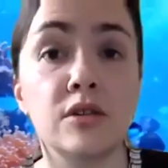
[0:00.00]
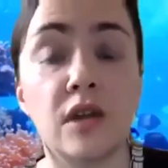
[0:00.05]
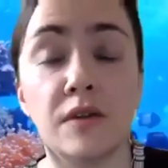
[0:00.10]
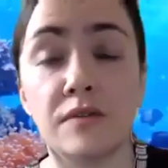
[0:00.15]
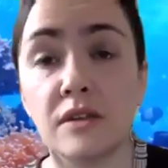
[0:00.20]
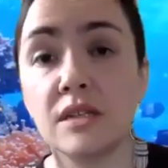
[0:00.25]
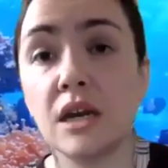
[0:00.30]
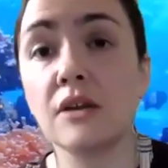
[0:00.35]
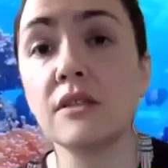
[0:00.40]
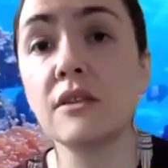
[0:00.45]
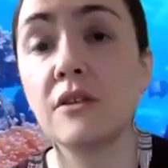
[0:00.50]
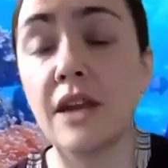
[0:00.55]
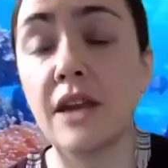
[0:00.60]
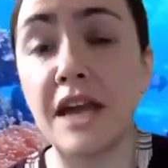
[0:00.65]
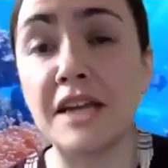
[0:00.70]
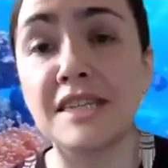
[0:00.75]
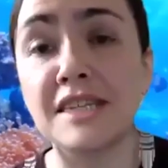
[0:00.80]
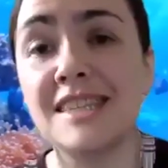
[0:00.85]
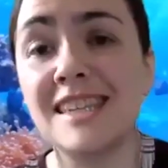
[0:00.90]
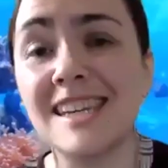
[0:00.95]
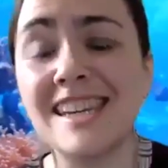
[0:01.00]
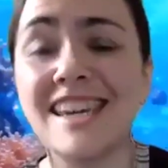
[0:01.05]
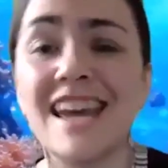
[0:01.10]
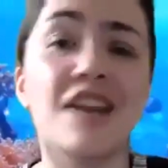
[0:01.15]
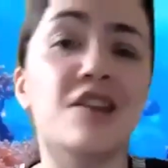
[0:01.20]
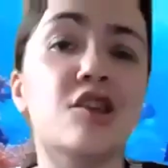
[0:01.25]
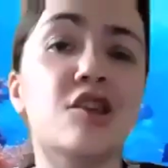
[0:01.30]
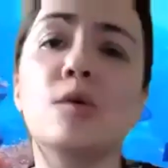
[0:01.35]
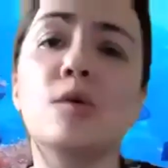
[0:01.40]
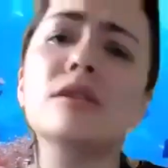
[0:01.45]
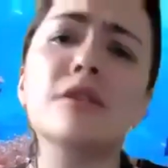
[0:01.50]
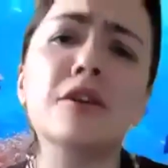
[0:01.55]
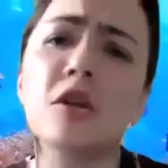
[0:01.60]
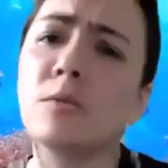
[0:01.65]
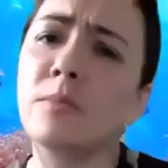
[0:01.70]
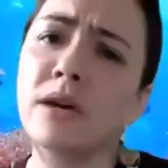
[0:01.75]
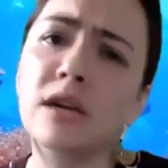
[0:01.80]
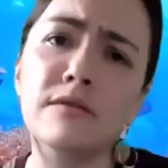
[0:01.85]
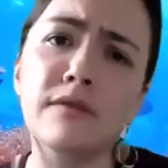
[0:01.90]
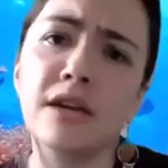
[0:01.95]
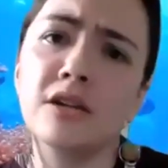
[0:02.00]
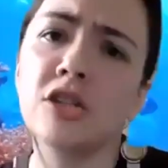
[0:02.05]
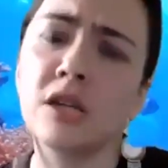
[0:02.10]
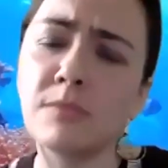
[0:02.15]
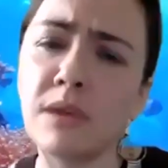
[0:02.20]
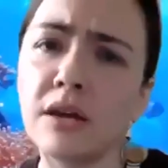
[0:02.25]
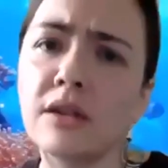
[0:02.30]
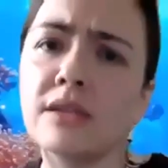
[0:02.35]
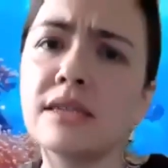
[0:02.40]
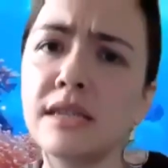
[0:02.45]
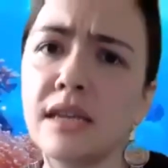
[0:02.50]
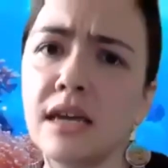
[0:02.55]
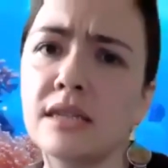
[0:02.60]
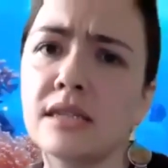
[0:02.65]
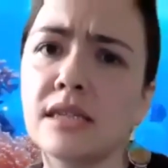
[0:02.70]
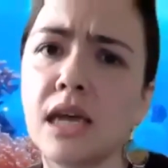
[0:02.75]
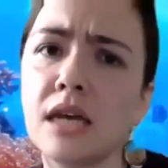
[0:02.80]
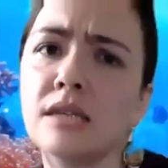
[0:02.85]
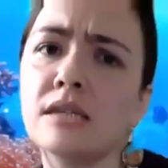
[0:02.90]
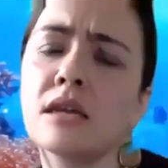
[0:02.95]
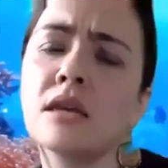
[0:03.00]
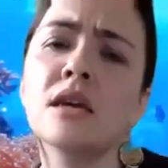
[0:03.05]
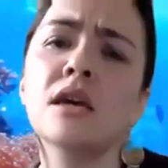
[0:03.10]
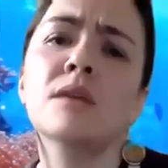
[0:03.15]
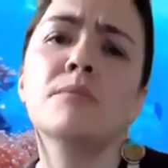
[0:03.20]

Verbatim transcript: You have to download XD and know a little bit of HTML and CSS